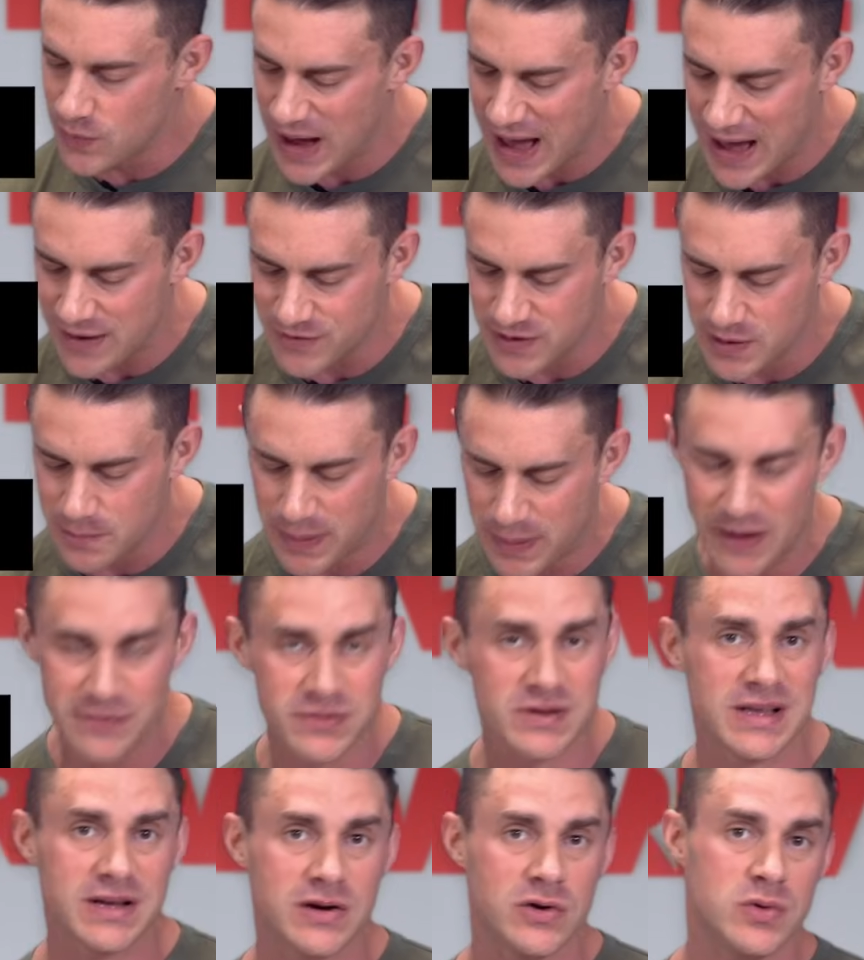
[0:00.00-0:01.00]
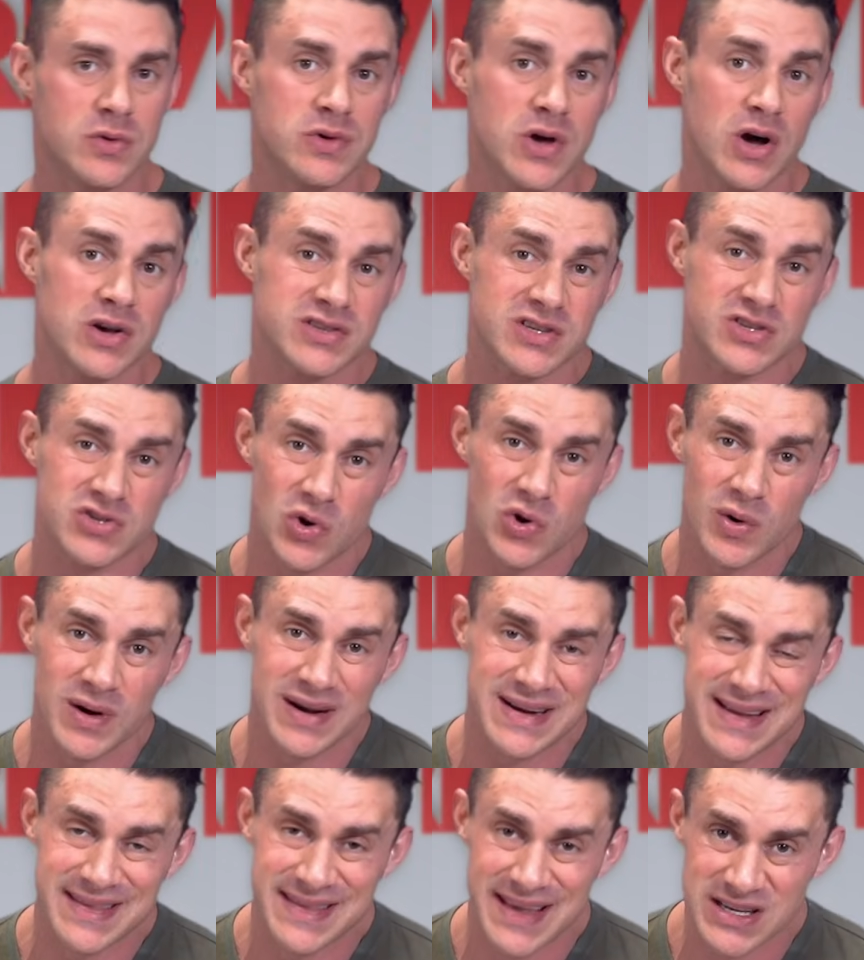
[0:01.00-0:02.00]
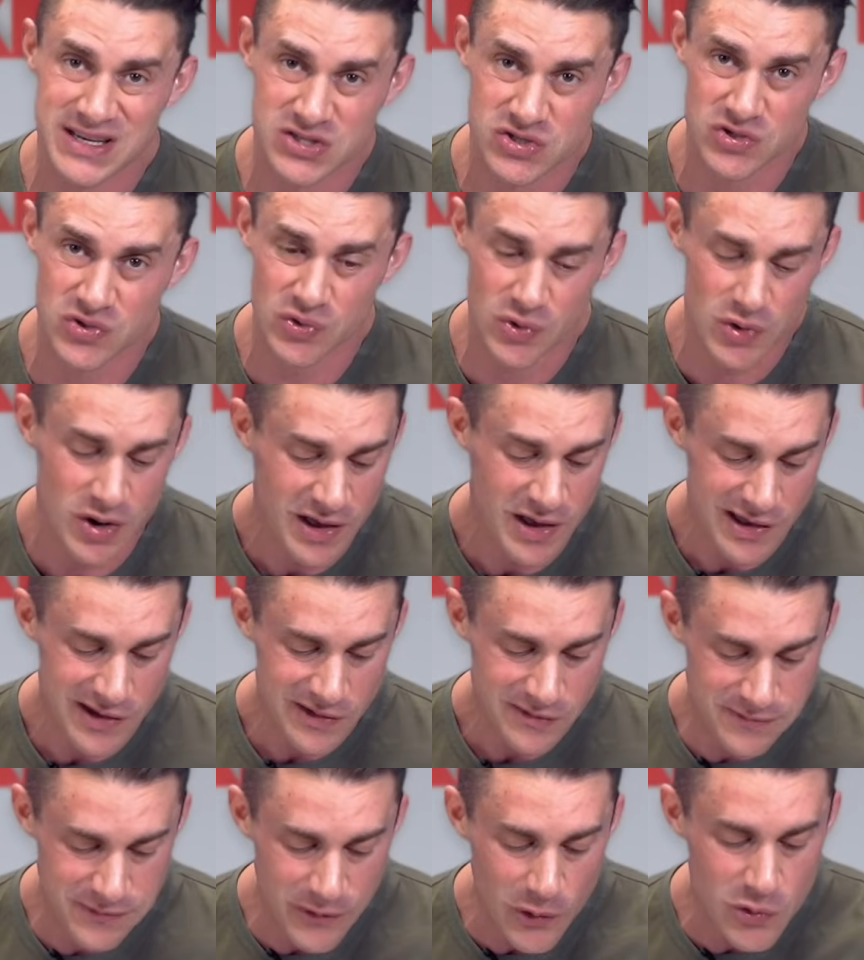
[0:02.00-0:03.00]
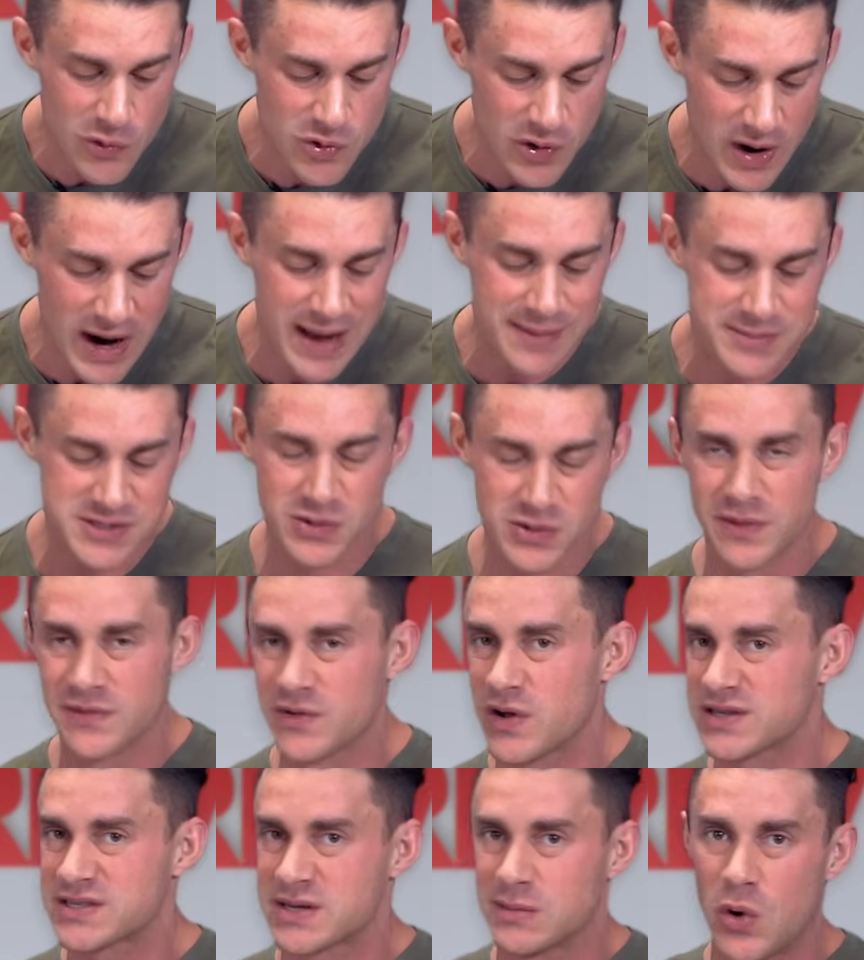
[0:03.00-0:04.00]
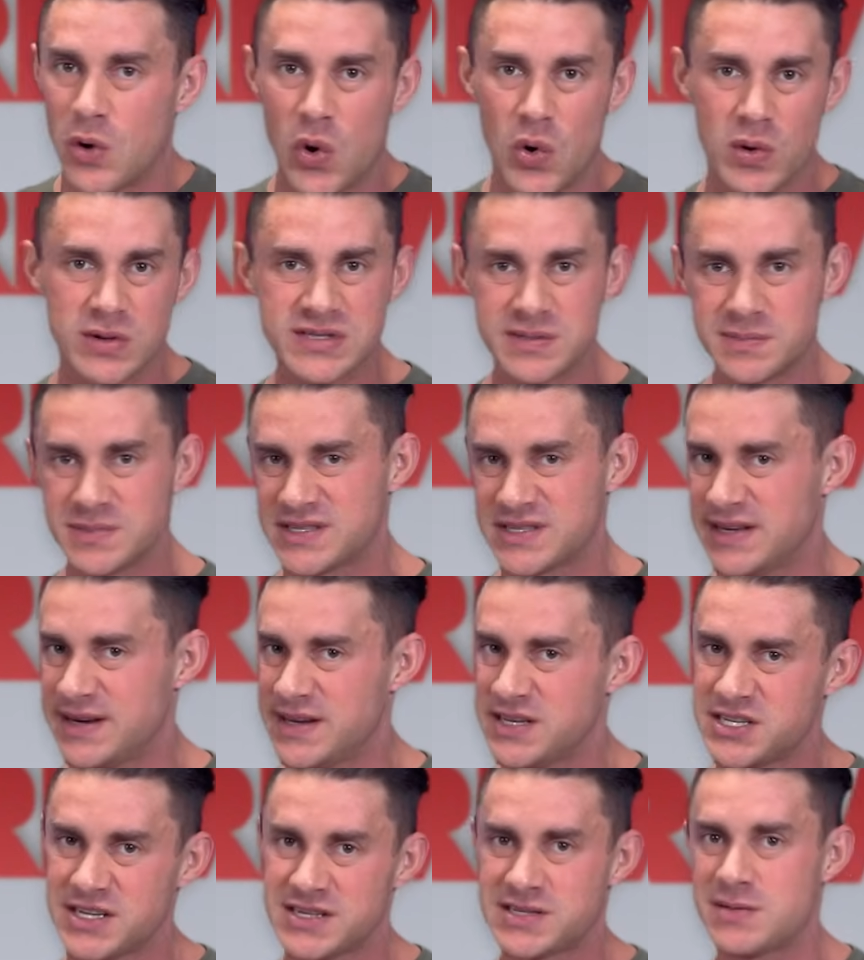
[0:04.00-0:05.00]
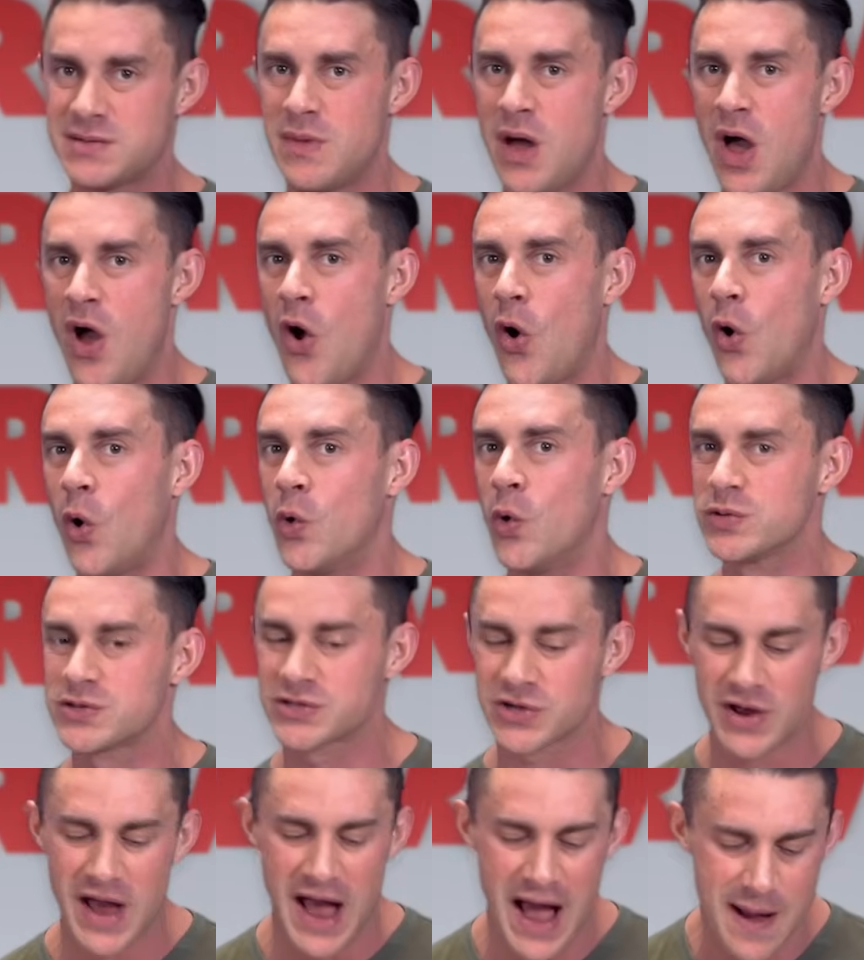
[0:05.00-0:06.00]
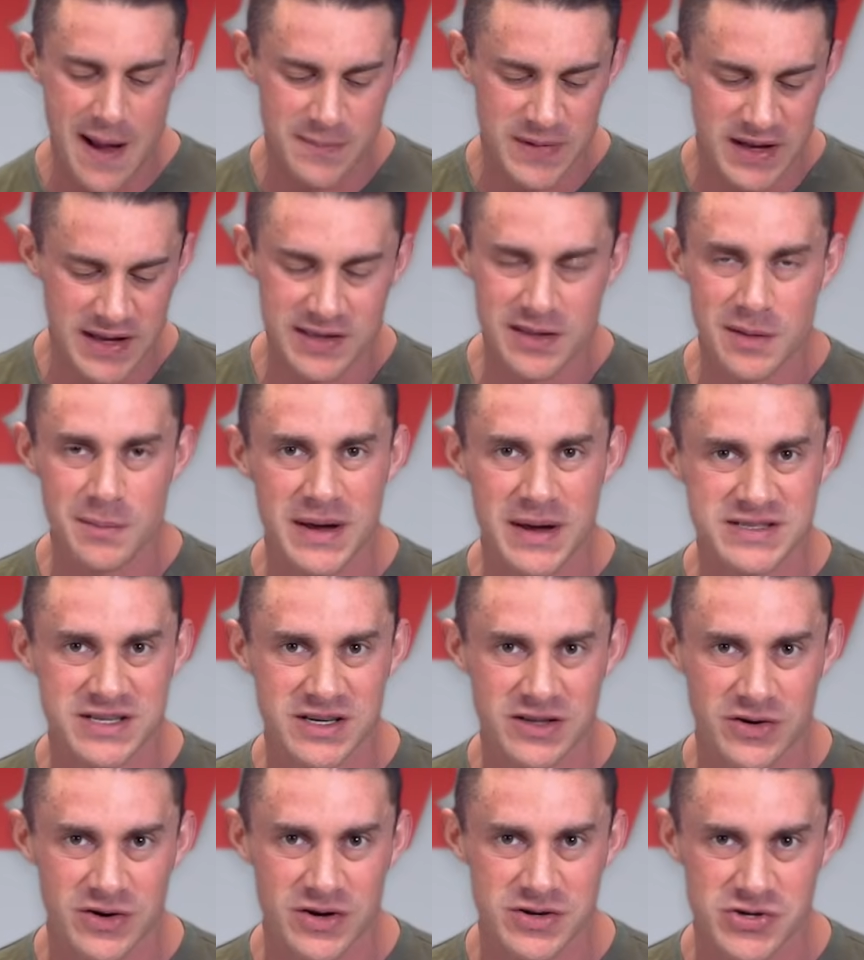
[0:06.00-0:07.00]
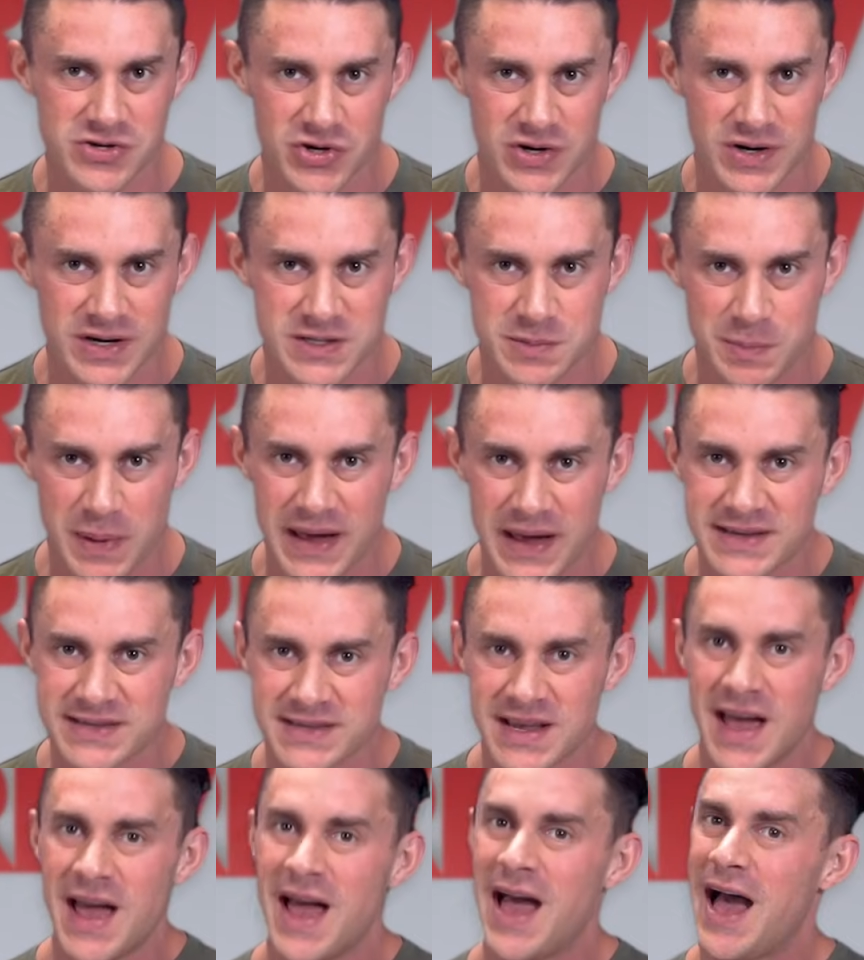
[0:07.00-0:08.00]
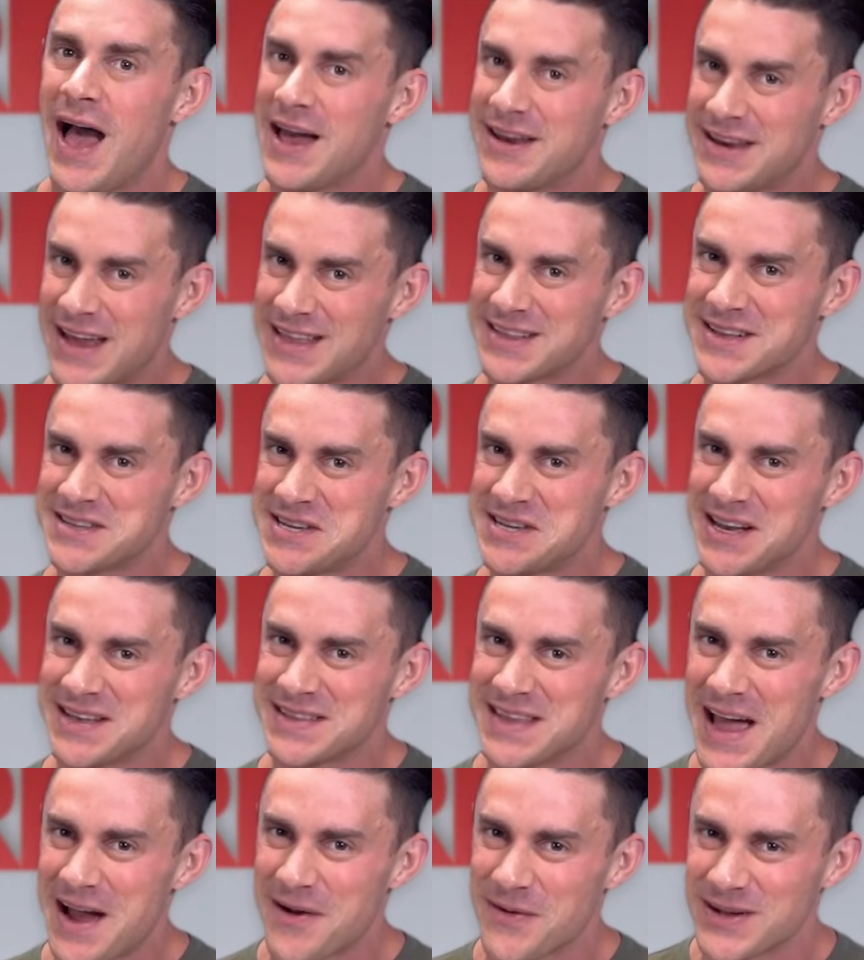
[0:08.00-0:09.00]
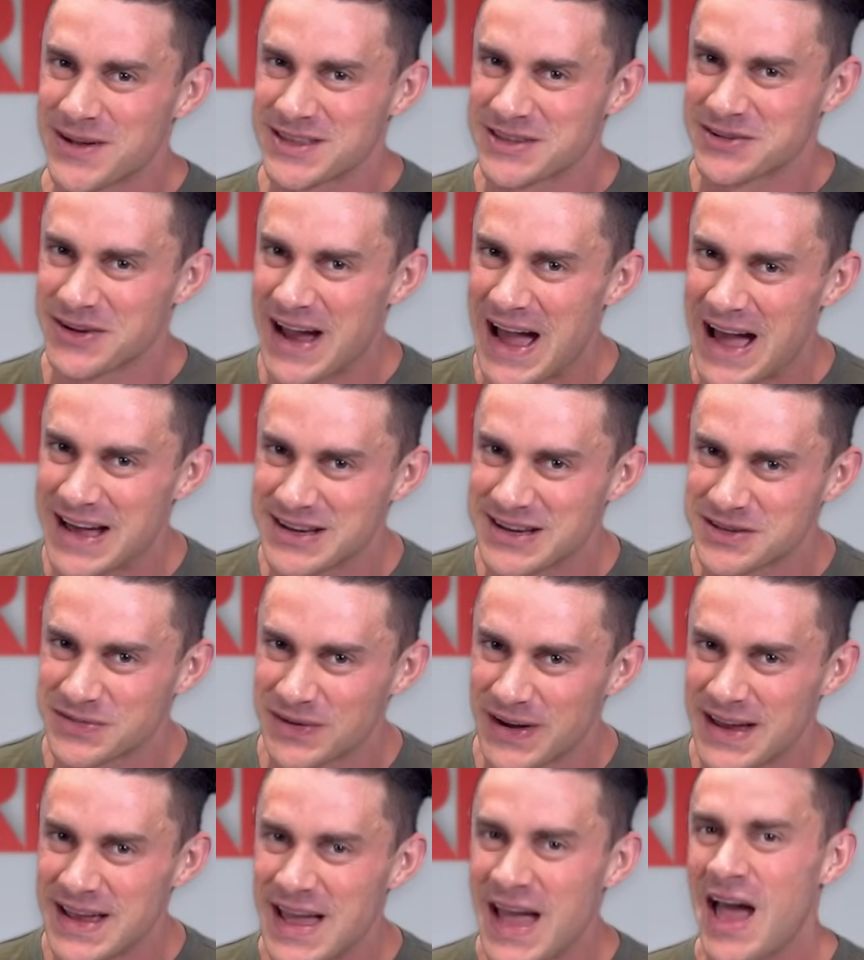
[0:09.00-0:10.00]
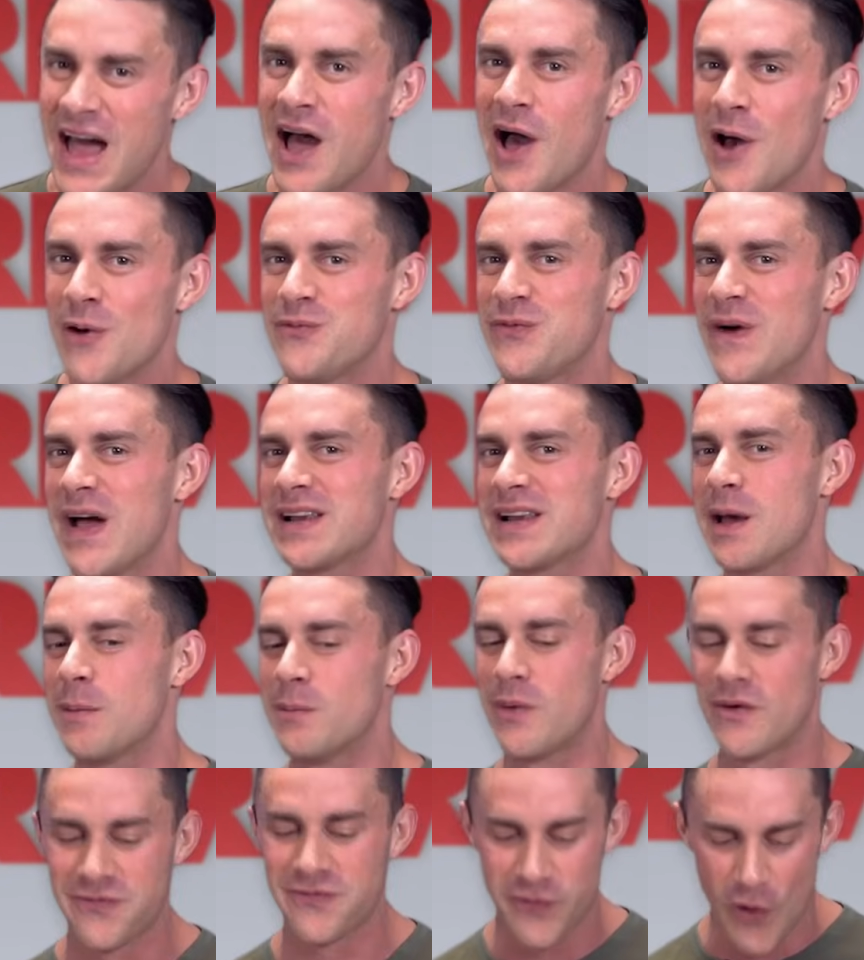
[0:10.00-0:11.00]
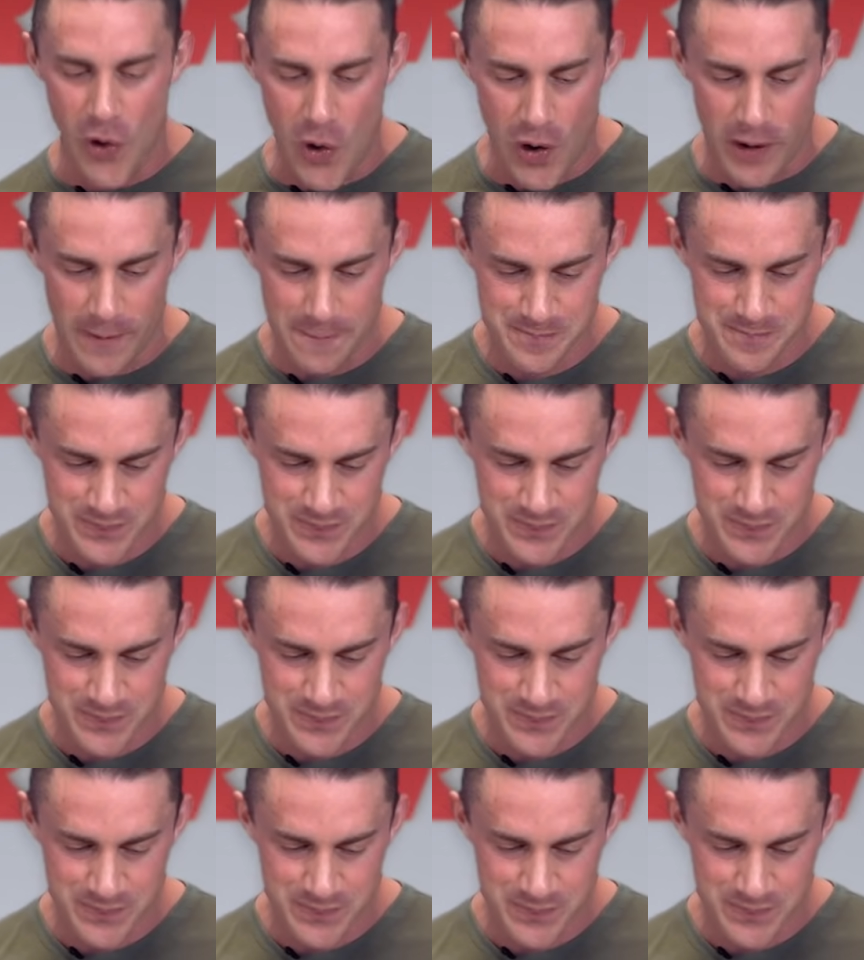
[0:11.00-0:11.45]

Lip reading: have an above clinical dose of taurine in there, 2 full grams. So we've got some awesome synergism also happening in the muscular endurance piece. Another tick there. We're at 3 out of 3. Effect number 4.